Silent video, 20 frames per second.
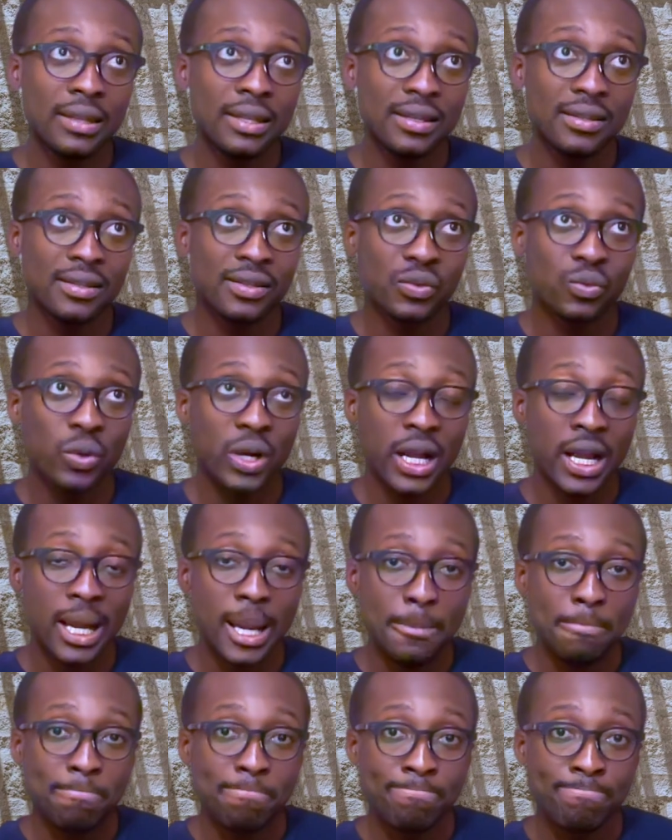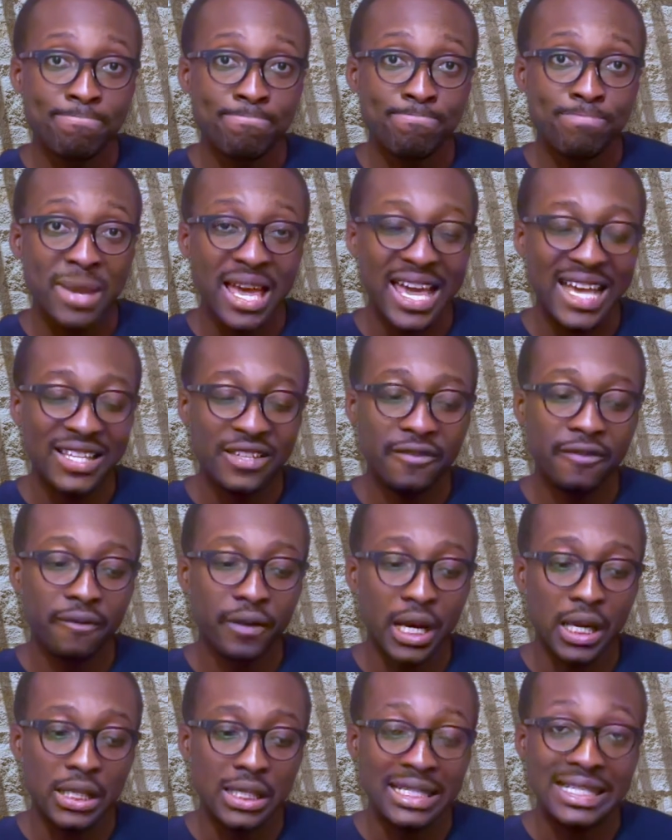This is where hedge
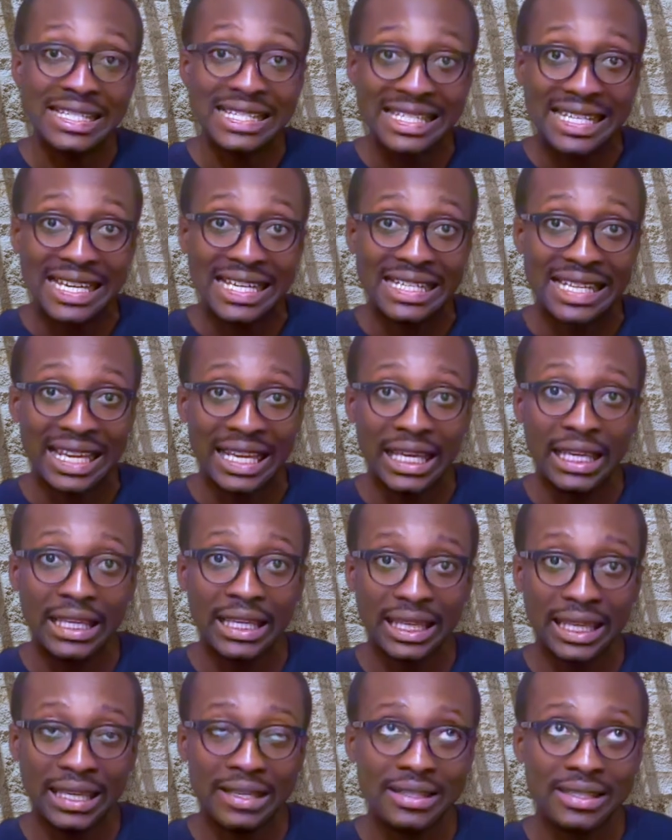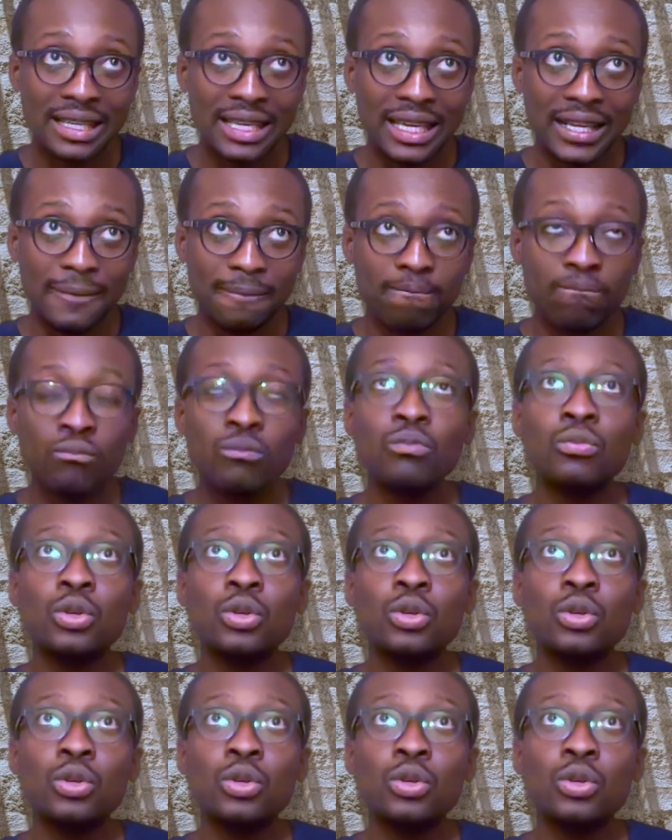fund DNA kicks in.